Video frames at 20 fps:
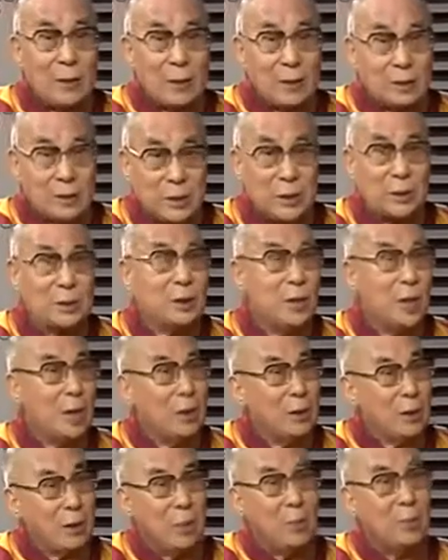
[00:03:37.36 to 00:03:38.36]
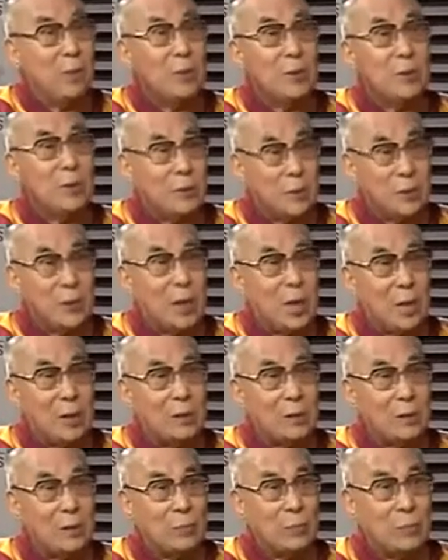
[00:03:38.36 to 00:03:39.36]
since I completely
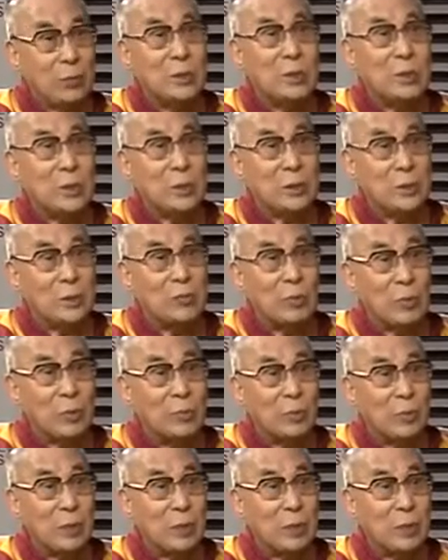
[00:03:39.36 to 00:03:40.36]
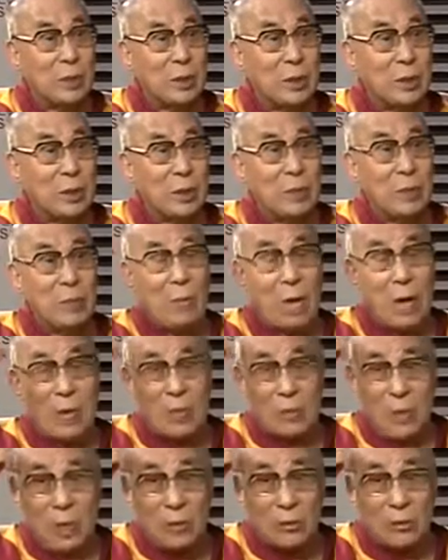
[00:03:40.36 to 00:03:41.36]
retired political responsibility, now my
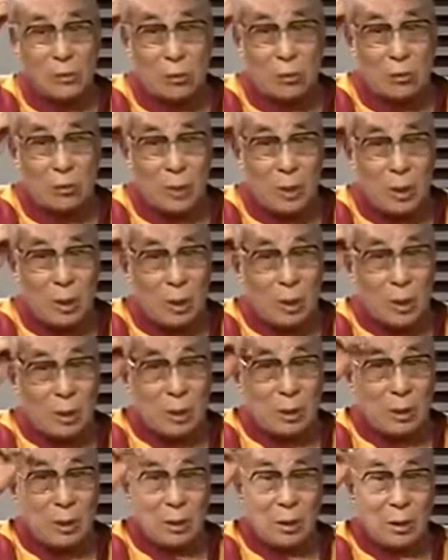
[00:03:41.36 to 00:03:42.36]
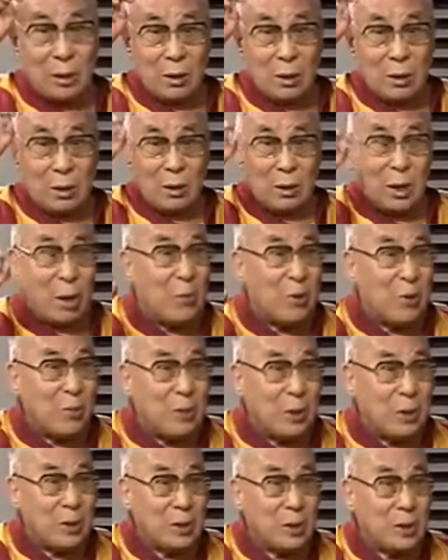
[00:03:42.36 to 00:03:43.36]
main
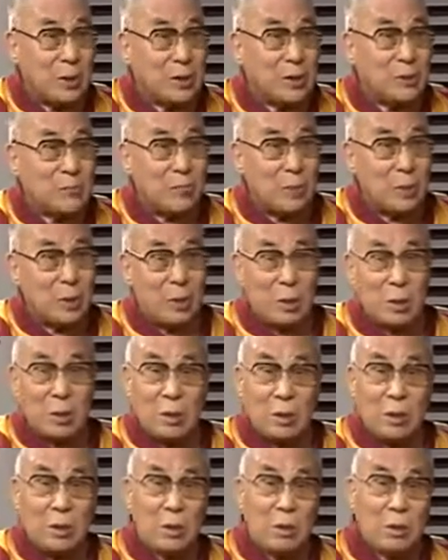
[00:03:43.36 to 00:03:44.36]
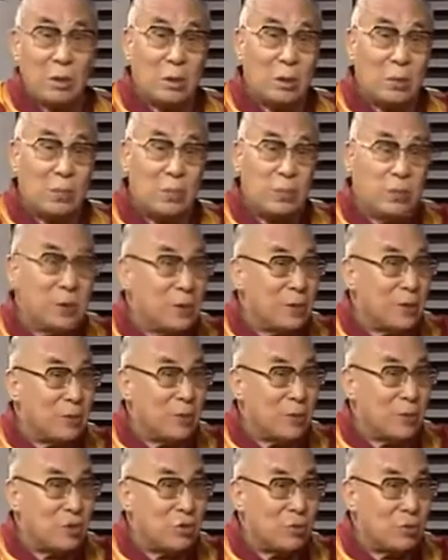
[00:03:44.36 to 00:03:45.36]
commitment is
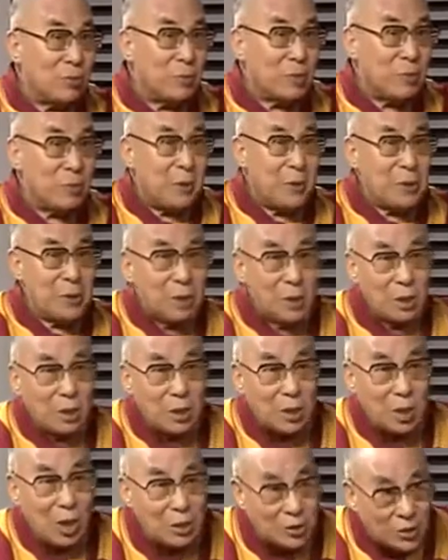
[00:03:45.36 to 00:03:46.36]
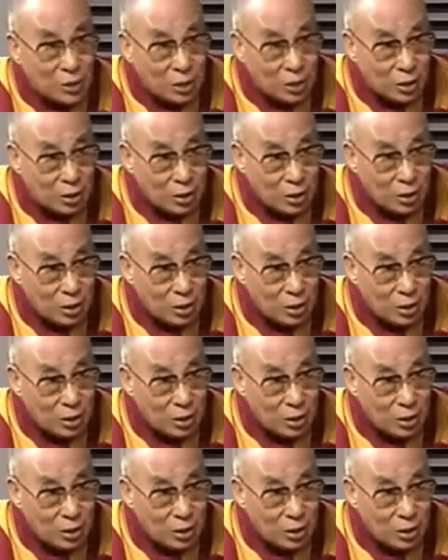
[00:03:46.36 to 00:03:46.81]
preservation of Tibetan culture